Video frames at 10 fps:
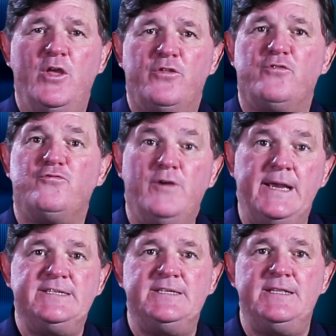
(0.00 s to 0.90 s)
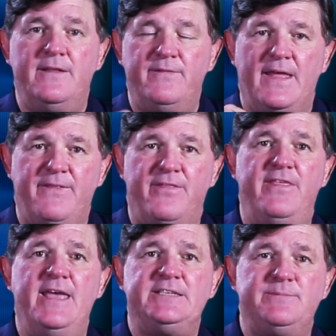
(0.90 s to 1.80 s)
The reason that
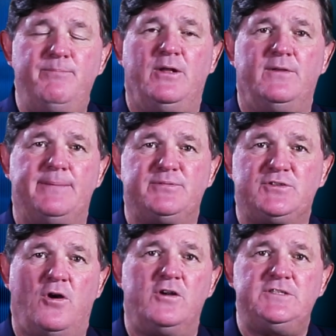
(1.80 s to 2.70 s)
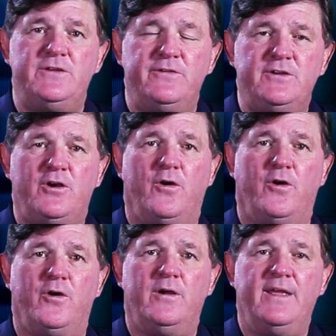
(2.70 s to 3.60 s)
this buildup starts to
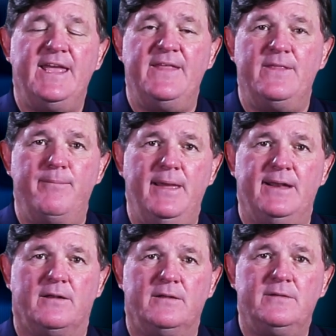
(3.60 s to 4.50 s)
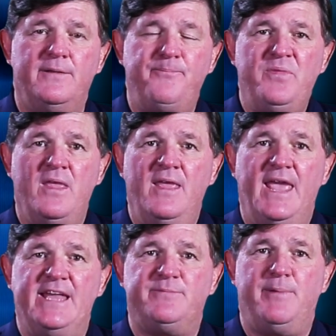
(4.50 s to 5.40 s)
occur in the middle
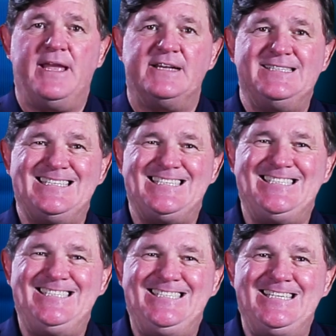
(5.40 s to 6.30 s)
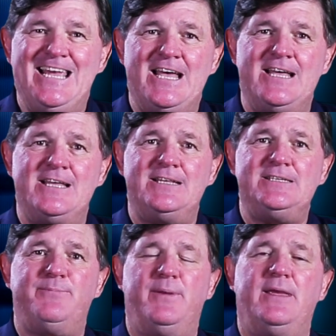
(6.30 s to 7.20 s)
is because it's
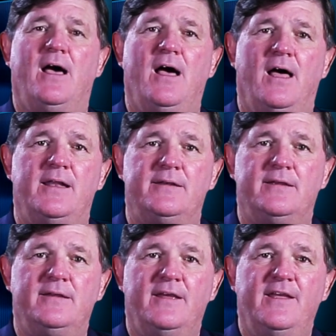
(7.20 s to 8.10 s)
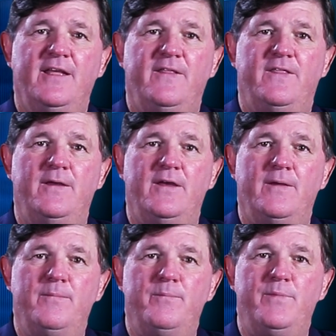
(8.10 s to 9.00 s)
just beyond
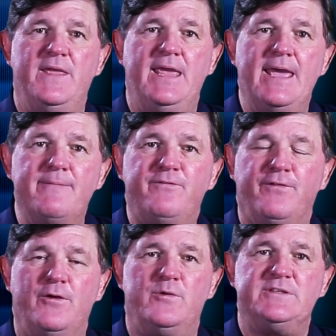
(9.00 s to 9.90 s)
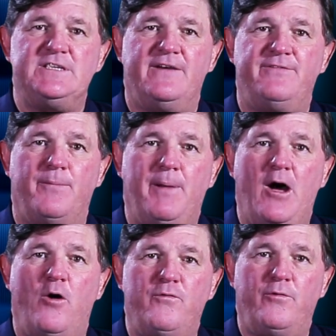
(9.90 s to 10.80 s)
the influence of the
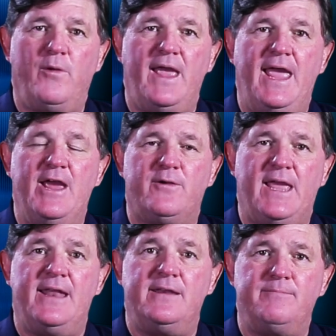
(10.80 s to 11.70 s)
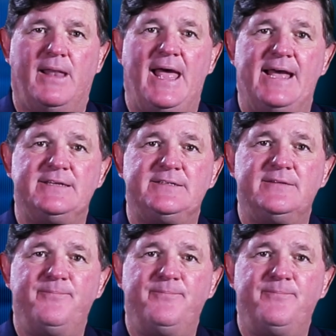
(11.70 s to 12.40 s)
powerful air cannon blast,